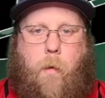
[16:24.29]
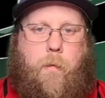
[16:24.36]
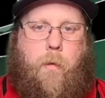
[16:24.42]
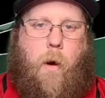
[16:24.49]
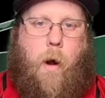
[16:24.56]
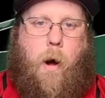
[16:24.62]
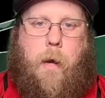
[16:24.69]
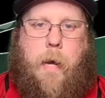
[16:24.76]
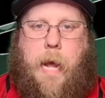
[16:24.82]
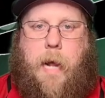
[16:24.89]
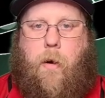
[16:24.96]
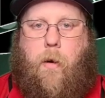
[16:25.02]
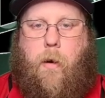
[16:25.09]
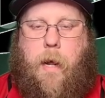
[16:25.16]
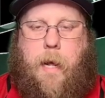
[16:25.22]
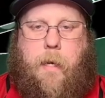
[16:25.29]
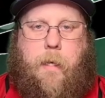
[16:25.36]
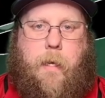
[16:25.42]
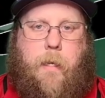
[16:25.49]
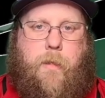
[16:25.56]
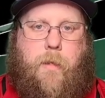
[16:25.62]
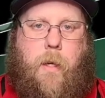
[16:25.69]
Gronk and
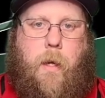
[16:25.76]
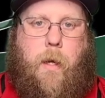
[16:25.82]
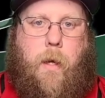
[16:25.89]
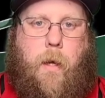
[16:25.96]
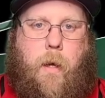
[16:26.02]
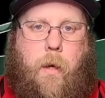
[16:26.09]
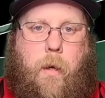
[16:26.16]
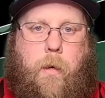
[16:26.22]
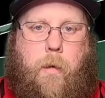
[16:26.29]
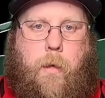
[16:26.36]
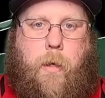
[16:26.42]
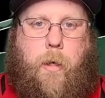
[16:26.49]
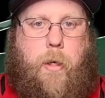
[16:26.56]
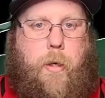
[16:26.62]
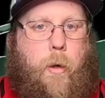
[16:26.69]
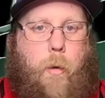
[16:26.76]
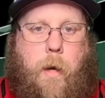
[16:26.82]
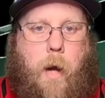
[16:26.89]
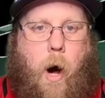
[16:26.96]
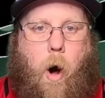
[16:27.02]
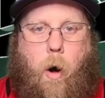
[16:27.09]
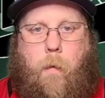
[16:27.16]
Hernandez could do it all.